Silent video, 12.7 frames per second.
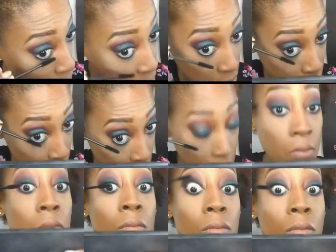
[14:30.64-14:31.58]
in my
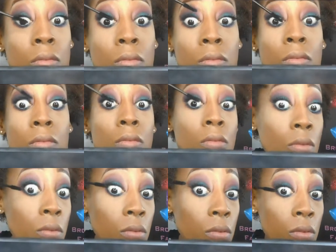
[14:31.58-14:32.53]
lashes. So
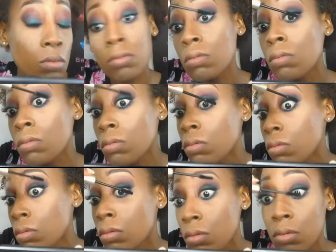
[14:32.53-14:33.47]
I'm just,
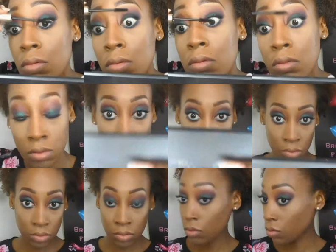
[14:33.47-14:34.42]
touching up the
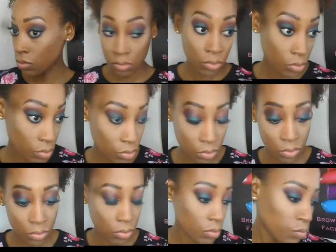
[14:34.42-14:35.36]
top,
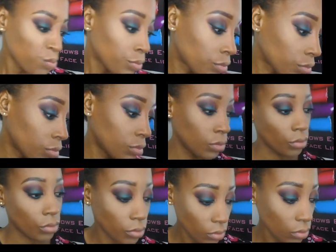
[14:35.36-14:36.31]
making sure
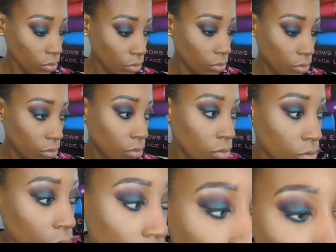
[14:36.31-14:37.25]
everything's
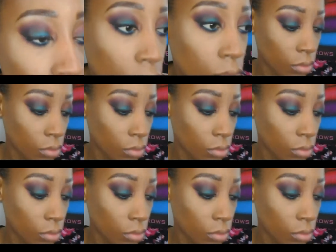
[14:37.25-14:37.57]
covered.